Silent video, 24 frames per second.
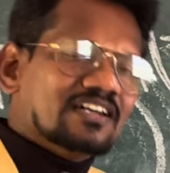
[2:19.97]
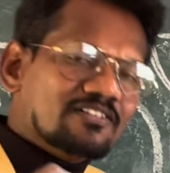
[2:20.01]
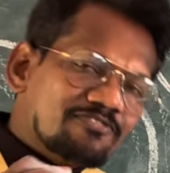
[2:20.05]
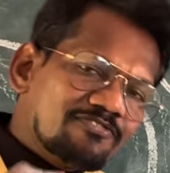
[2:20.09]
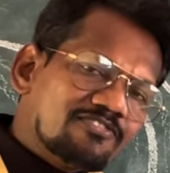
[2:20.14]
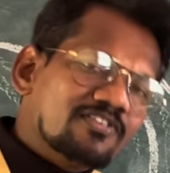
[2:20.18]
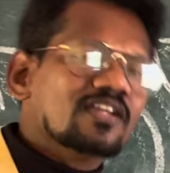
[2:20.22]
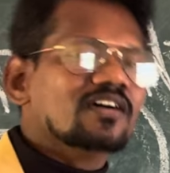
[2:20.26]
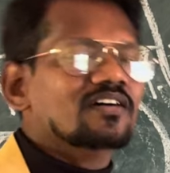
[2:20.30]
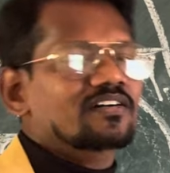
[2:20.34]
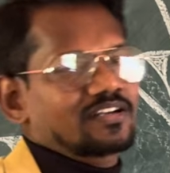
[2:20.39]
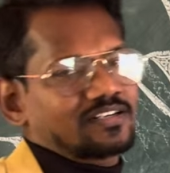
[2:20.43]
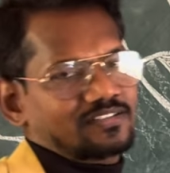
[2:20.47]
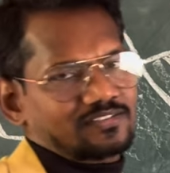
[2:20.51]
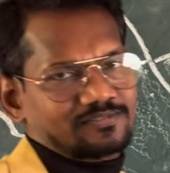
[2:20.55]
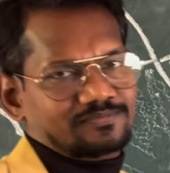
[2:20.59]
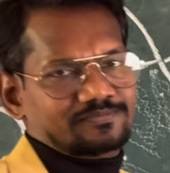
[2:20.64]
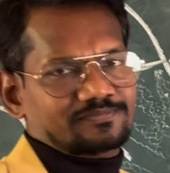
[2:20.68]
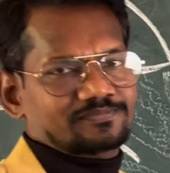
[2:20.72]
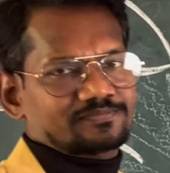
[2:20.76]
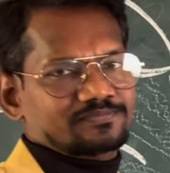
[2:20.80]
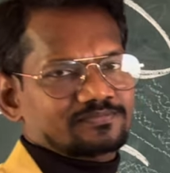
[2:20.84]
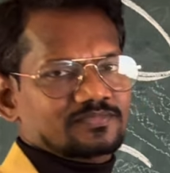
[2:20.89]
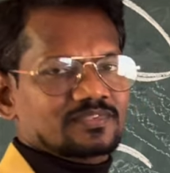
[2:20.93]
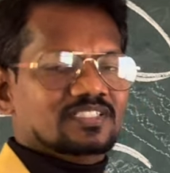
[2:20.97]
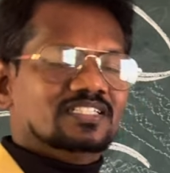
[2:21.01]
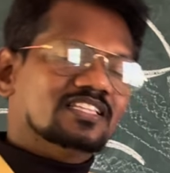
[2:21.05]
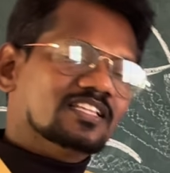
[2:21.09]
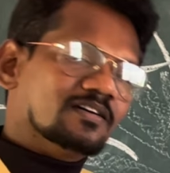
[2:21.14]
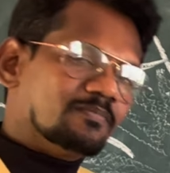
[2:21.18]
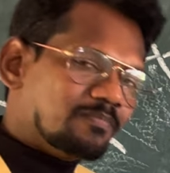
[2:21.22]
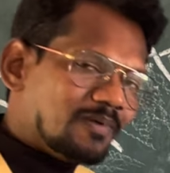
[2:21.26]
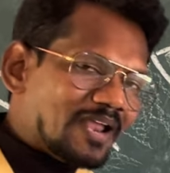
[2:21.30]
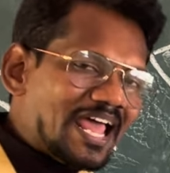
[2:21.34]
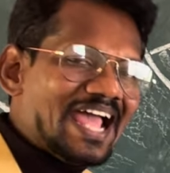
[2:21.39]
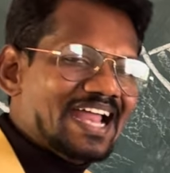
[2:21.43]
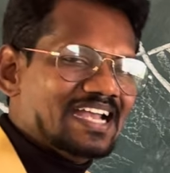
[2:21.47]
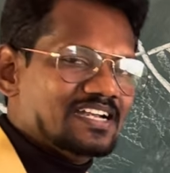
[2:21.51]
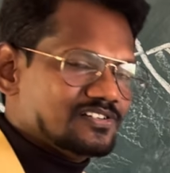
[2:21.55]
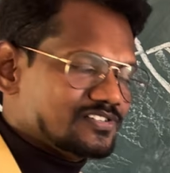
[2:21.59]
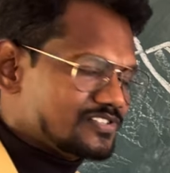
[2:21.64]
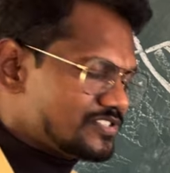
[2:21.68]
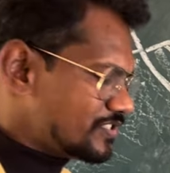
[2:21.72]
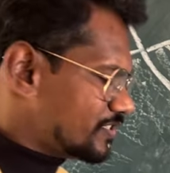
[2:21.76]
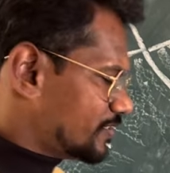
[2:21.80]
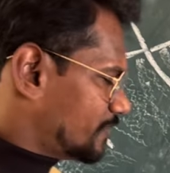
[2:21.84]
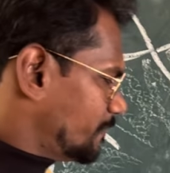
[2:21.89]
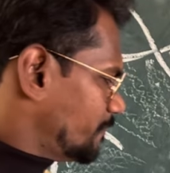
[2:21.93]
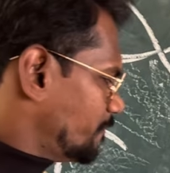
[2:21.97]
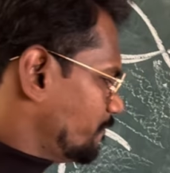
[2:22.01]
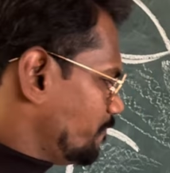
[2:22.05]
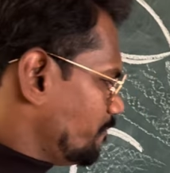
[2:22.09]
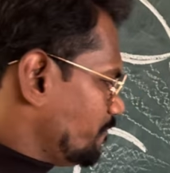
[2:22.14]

flower, in the plants.